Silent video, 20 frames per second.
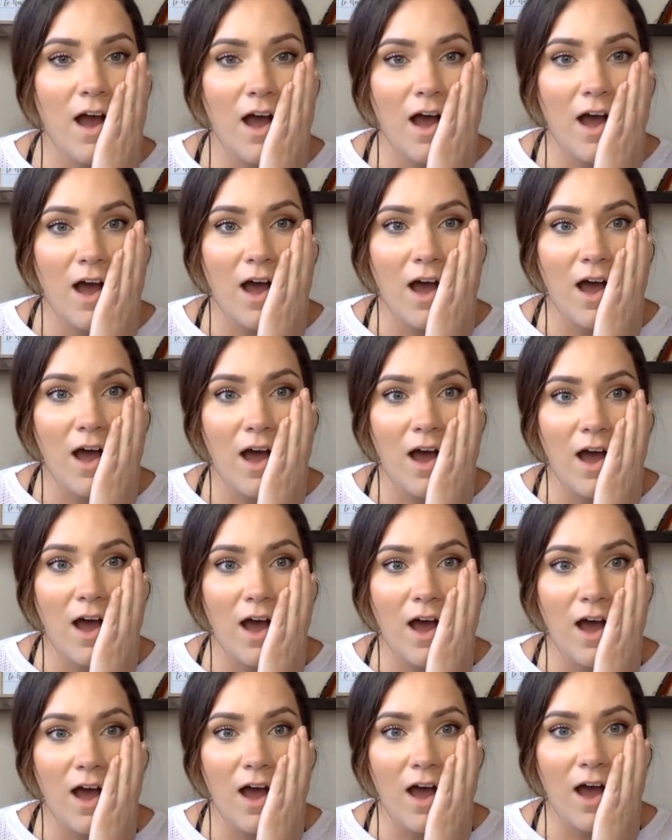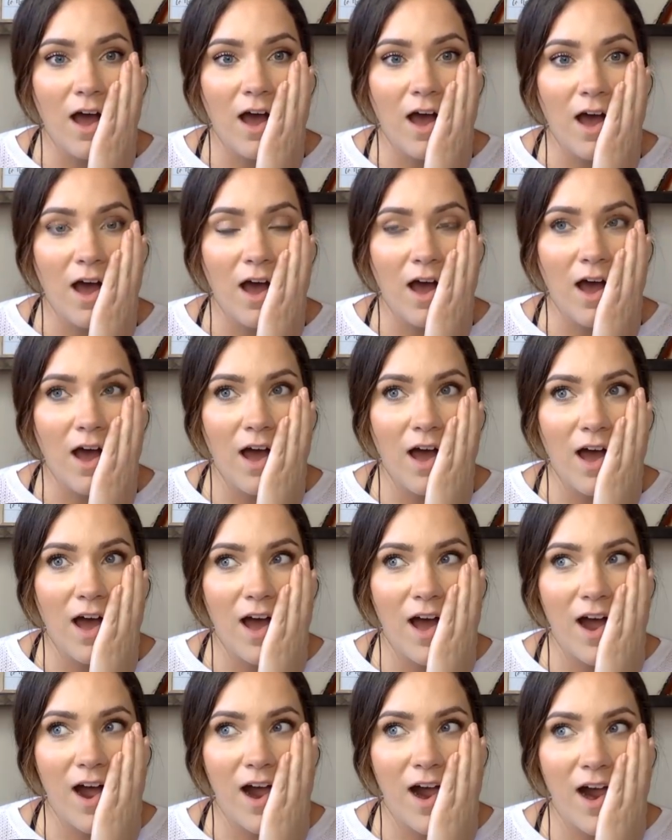
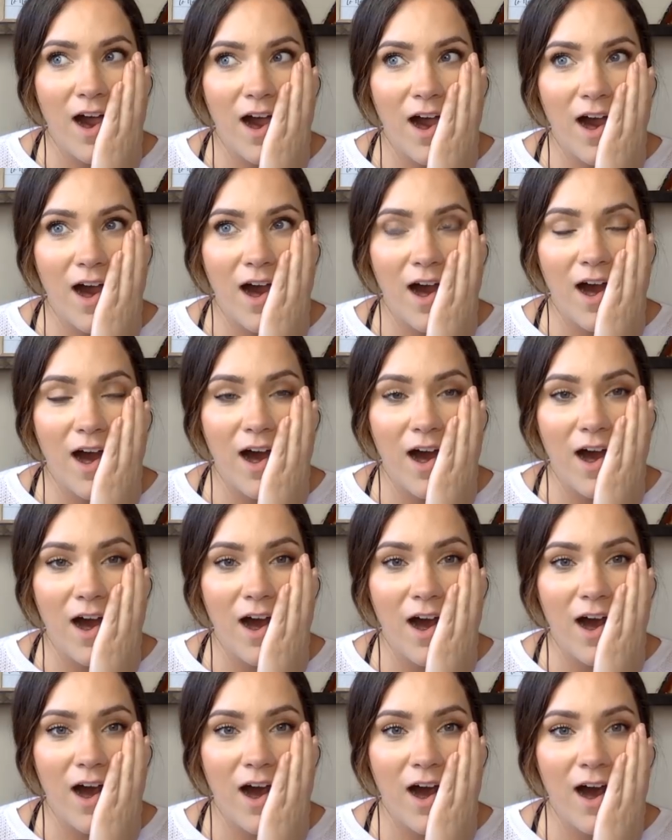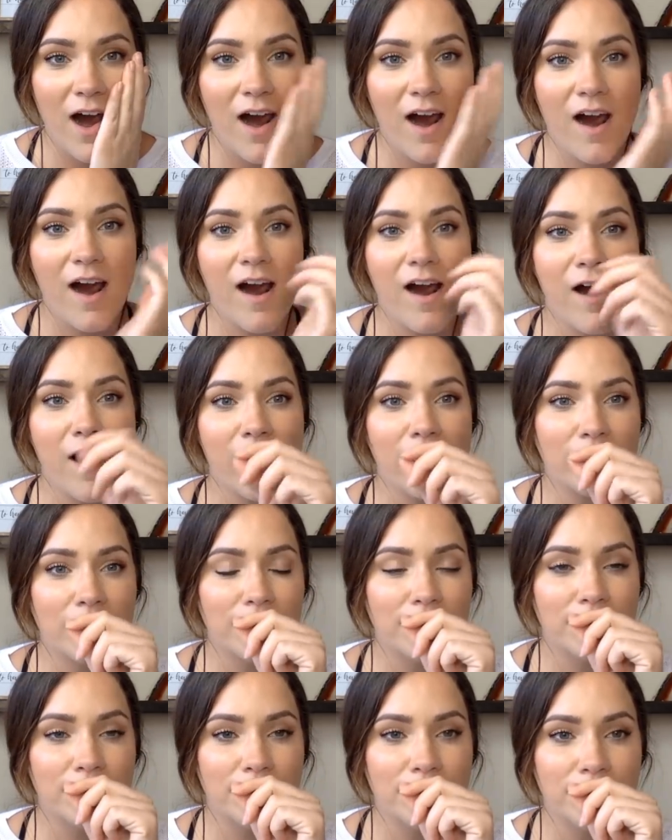
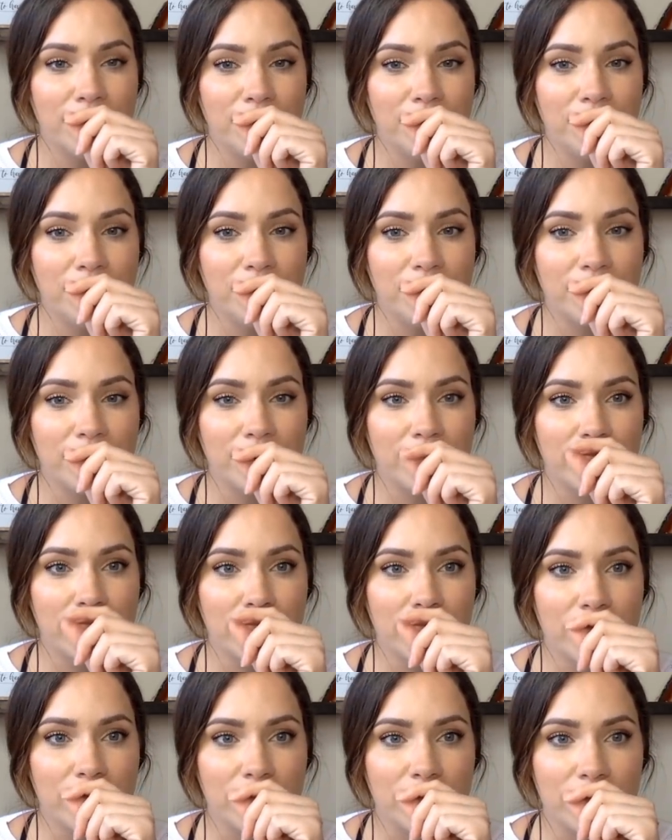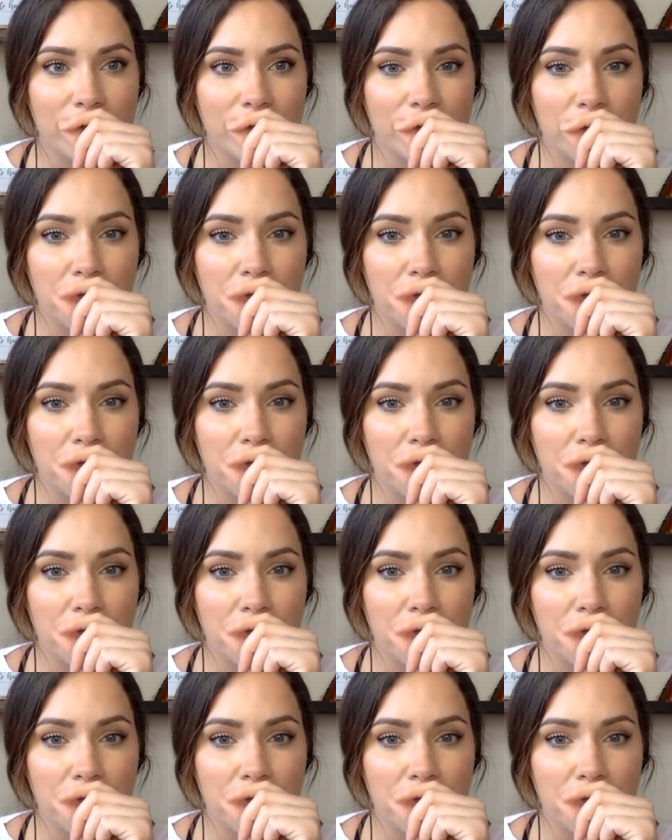(not speaking)